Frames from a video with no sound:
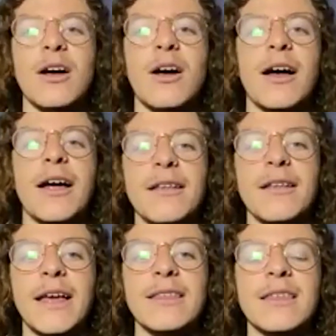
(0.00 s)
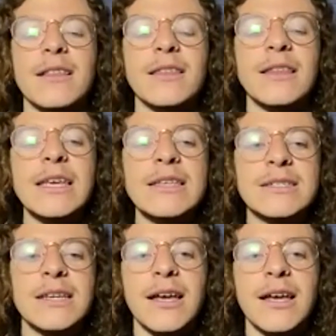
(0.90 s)
on like the
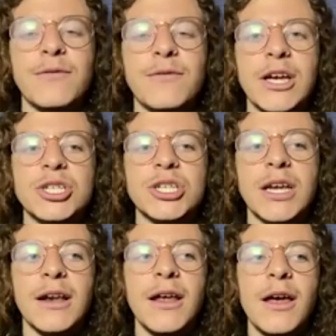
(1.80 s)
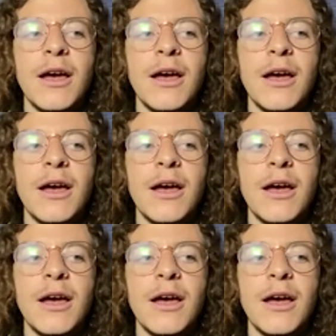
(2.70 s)
Lisa eviction